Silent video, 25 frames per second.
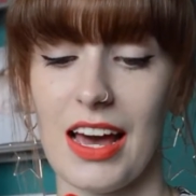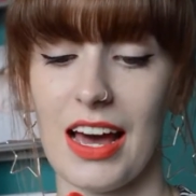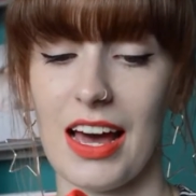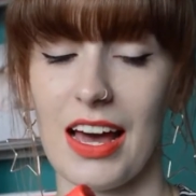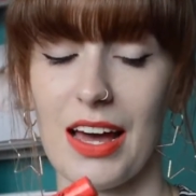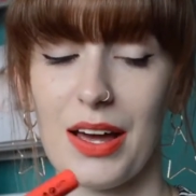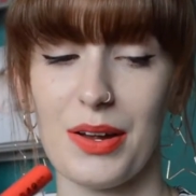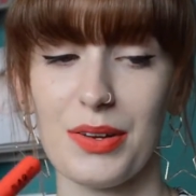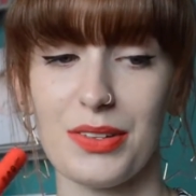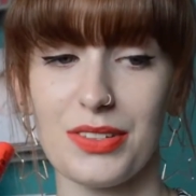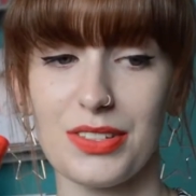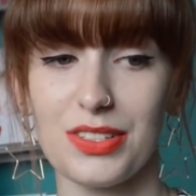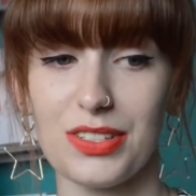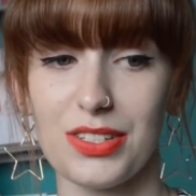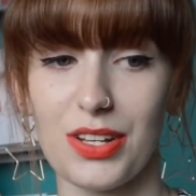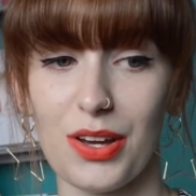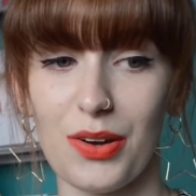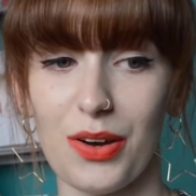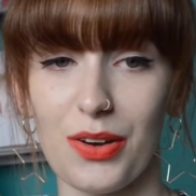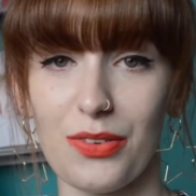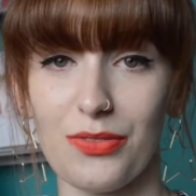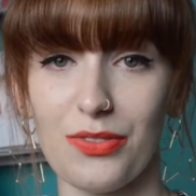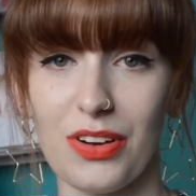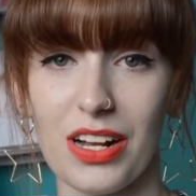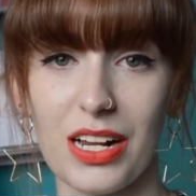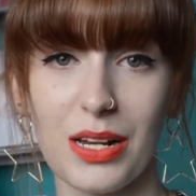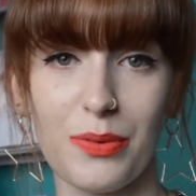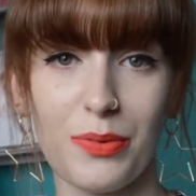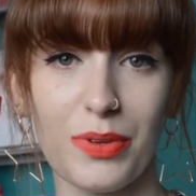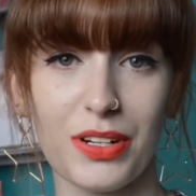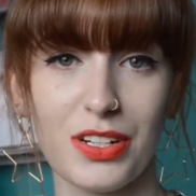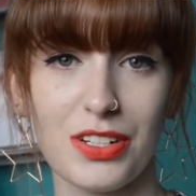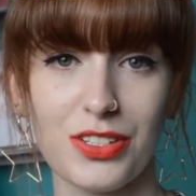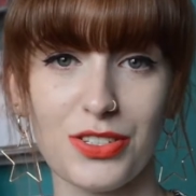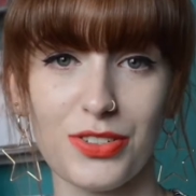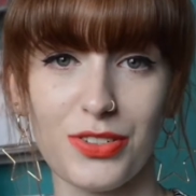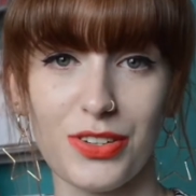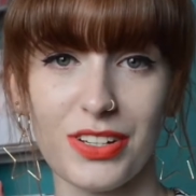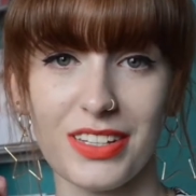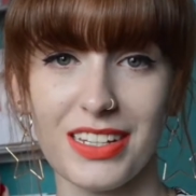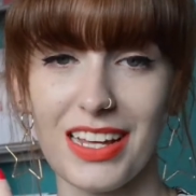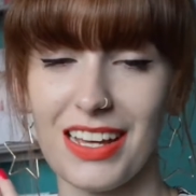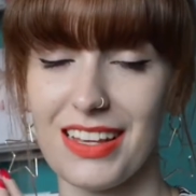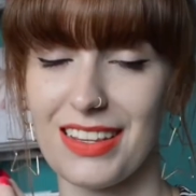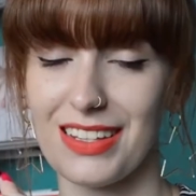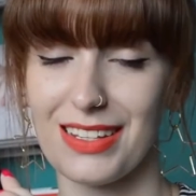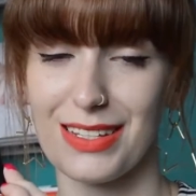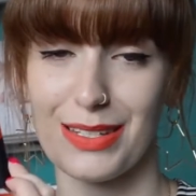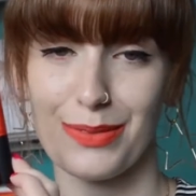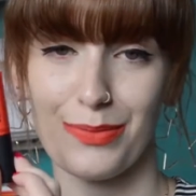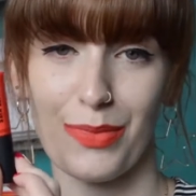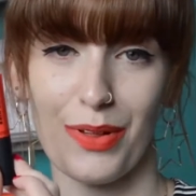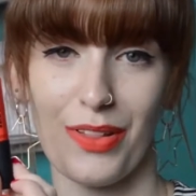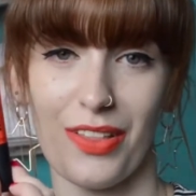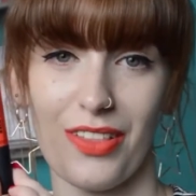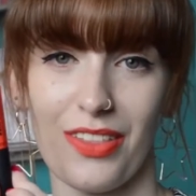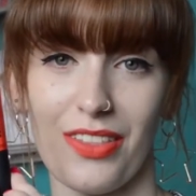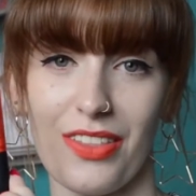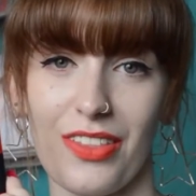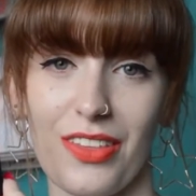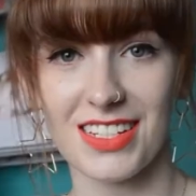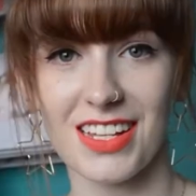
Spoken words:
And so I've really been enjoying that this month.